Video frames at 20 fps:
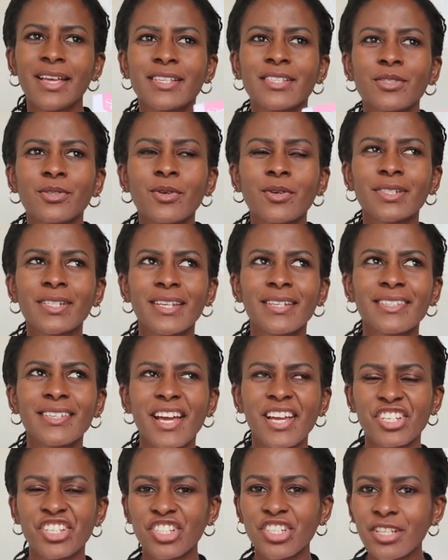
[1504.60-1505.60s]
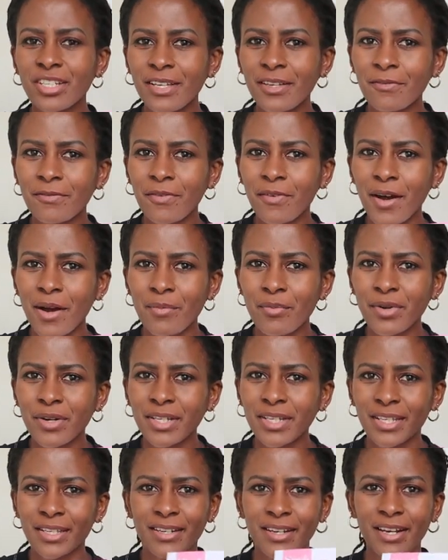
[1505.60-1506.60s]
It's called a dashiki
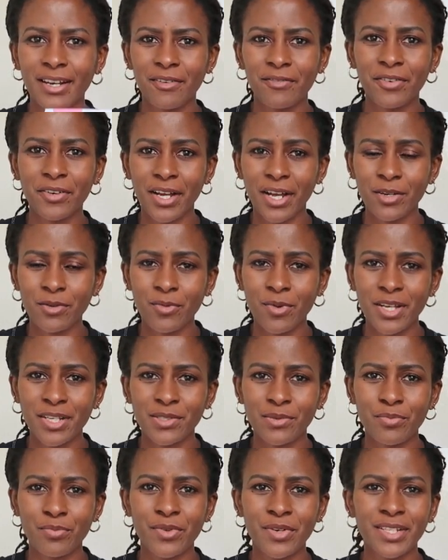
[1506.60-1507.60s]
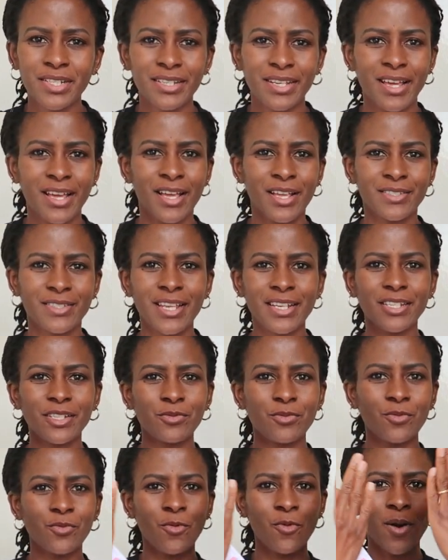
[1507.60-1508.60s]
fabric in an African wax print, so I
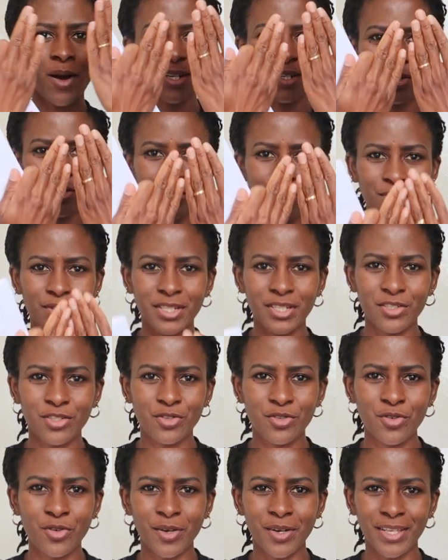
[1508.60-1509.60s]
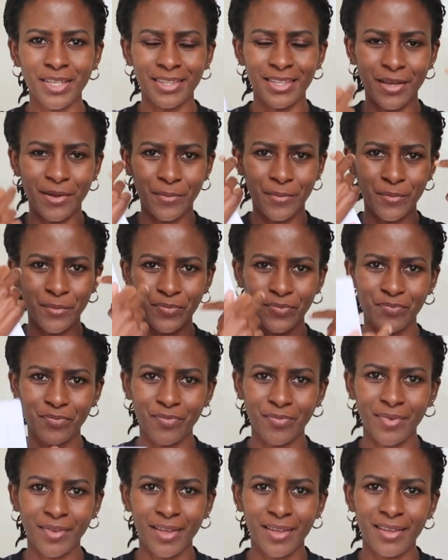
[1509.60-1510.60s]
didn't want to destroy
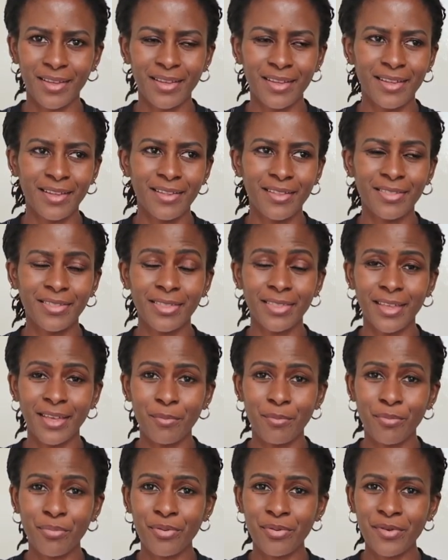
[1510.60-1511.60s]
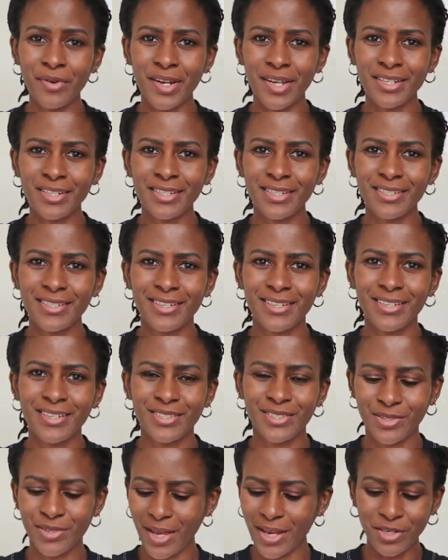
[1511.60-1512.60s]
the print,
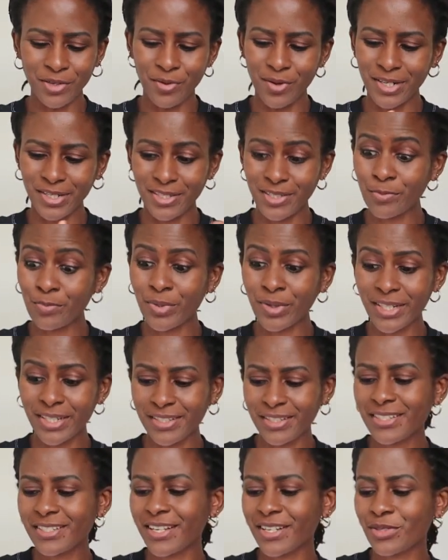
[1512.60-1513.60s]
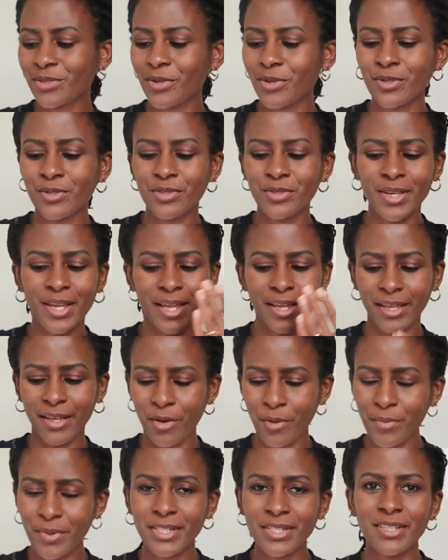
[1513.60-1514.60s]
so I didn't want to split it at all. So I
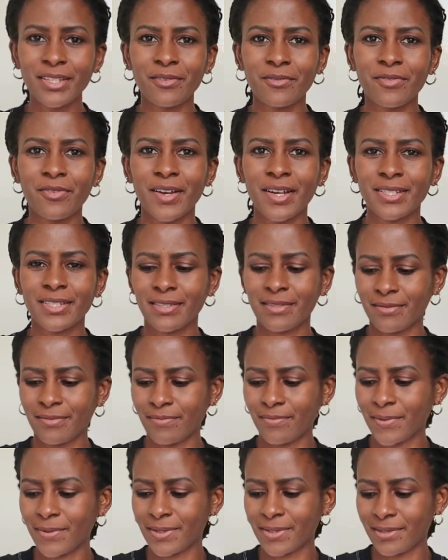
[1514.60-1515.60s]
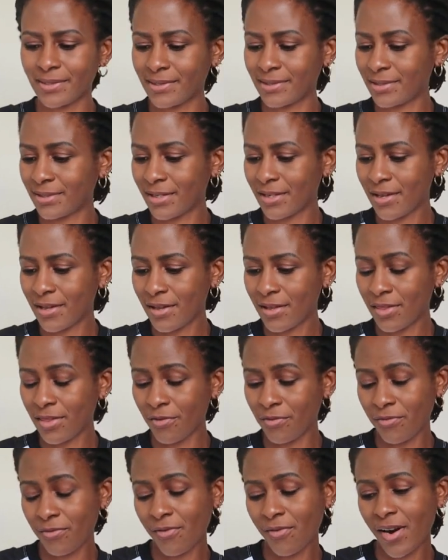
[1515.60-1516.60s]
omitted
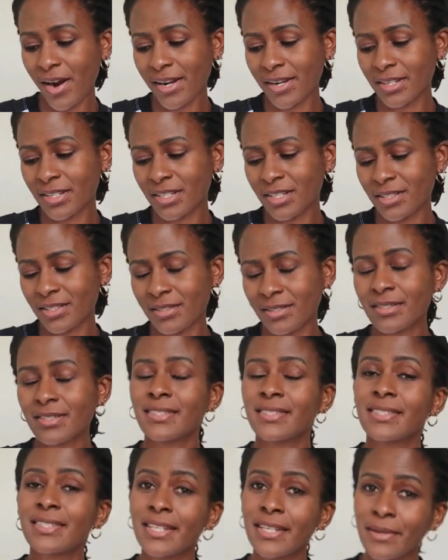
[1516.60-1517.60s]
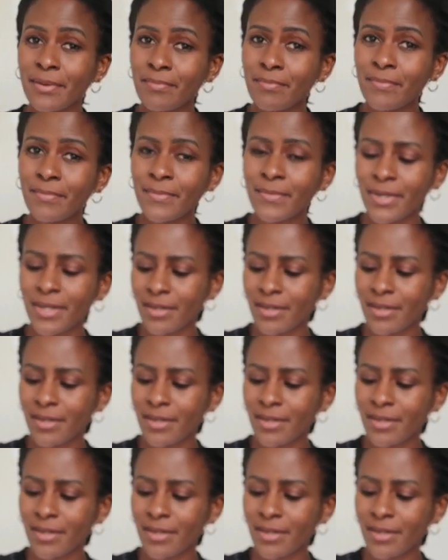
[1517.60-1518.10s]
the front seam,